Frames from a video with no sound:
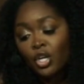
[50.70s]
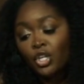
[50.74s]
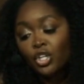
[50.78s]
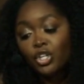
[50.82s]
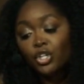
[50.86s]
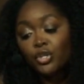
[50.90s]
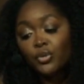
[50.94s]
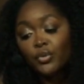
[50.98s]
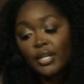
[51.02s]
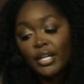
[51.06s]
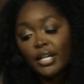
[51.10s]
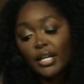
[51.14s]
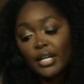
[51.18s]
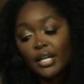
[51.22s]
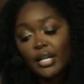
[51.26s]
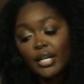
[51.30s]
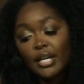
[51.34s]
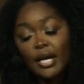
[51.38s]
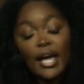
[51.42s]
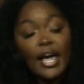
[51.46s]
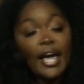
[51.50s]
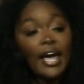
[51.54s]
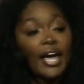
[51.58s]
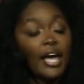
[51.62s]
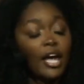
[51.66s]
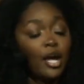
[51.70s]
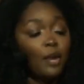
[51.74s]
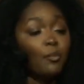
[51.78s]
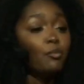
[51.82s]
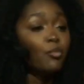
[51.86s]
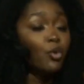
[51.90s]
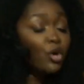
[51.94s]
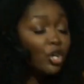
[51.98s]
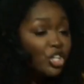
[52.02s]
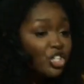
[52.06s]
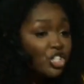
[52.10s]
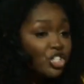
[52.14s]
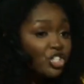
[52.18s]
You need a
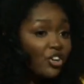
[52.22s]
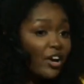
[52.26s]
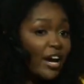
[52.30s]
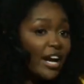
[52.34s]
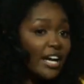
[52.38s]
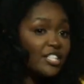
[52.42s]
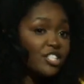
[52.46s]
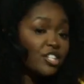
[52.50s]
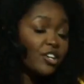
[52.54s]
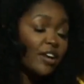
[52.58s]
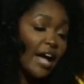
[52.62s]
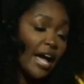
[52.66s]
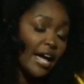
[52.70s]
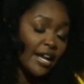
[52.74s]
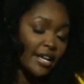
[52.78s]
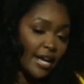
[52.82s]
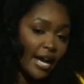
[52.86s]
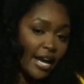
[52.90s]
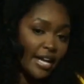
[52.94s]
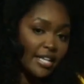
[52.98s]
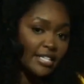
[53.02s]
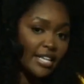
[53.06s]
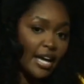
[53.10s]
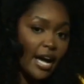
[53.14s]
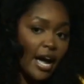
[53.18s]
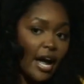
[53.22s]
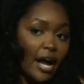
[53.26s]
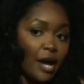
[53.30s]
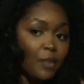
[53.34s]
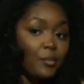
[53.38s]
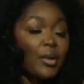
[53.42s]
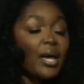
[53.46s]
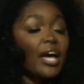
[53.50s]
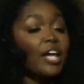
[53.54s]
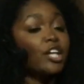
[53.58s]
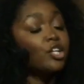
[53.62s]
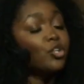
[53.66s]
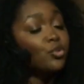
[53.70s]
moisturizer at
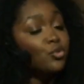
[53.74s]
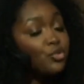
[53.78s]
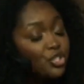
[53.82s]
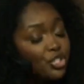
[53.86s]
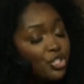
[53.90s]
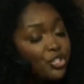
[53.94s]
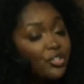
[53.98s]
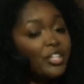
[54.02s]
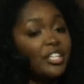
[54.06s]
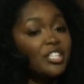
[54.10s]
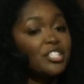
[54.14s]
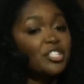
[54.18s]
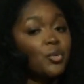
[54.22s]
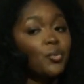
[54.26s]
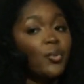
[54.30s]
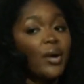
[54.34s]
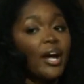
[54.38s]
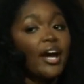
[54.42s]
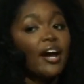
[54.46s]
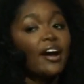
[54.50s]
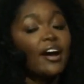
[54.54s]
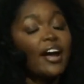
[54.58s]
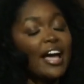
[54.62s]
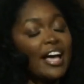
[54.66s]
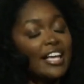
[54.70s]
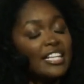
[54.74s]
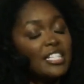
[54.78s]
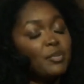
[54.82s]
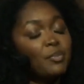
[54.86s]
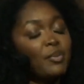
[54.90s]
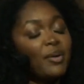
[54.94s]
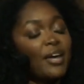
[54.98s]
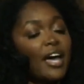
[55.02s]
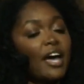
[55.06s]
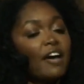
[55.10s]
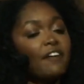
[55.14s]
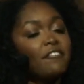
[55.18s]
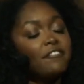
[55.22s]
nighttime, and you do need to wear
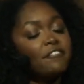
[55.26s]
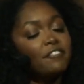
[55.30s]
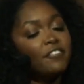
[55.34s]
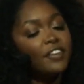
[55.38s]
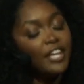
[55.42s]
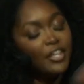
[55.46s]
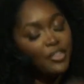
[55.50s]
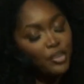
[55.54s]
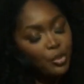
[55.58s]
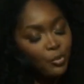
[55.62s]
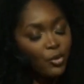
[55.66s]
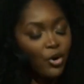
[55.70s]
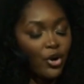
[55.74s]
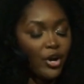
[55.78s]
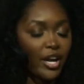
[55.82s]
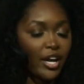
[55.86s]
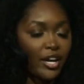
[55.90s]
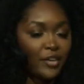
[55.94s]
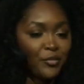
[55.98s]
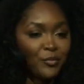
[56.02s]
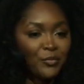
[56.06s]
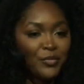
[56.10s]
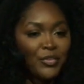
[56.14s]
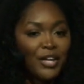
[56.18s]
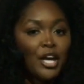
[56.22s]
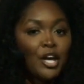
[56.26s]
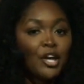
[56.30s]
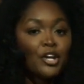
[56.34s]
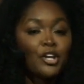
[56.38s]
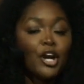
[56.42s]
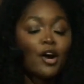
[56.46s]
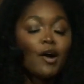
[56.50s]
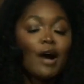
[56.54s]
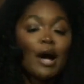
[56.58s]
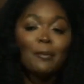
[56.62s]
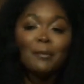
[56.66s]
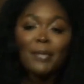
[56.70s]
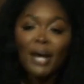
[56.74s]
SPF in the morning.
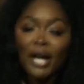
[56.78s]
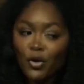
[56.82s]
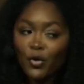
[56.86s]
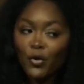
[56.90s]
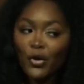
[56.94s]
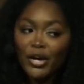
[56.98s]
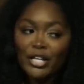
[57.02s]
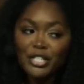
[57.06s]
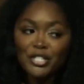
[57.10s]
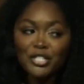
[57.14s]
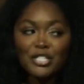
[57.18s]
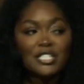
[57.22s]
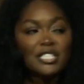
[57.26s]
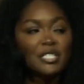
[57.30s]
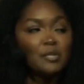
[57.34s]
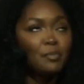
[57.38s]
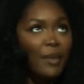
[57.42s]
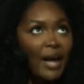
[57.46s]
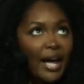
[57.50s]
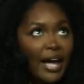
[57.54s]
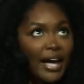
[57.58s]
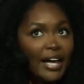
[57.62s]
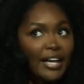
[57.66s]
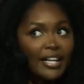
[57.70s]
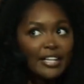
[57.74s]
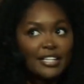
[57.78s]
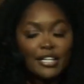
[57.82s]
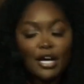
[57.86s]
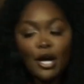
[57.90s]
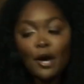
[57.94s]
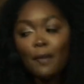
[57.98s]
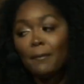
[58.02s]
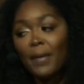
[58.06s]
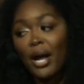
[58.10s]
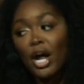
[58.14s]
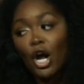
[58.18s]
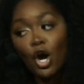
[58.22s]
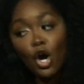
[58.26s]
Now, I'm not going to spend
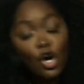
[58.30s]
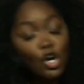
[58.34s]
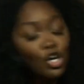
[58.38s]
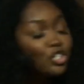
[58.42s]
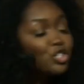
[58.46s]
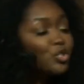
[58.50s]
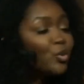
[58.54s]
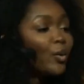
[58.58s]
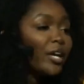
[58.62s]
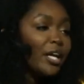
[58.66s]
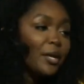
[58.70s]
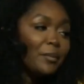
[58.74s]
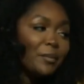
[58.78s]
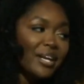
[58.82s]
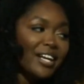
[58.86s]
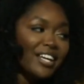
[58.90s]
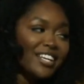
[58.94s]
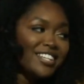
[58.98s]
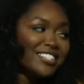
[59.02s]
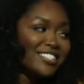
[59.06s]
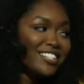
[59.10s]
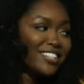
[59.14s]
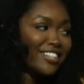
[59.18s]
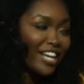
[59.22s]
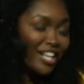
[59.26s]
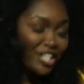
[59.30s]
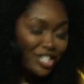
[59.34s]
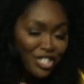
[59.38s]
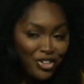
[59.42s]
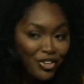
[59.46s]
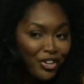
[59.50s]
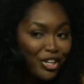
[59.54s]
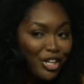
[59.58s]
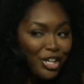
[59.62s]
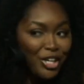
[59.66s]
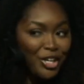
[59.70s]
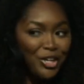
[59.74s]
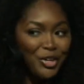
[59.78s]
my whole 20 minutes
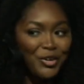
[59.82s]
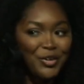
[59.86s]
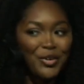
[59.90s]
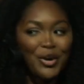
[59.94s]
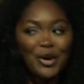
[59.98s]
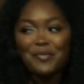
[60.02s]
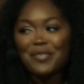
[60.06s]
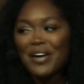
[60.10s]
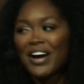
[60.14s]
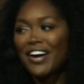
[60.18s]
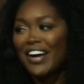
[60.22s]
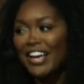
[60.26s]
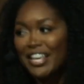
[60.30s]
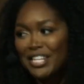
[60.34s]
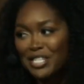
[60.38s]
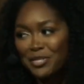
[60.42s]
lecturing you about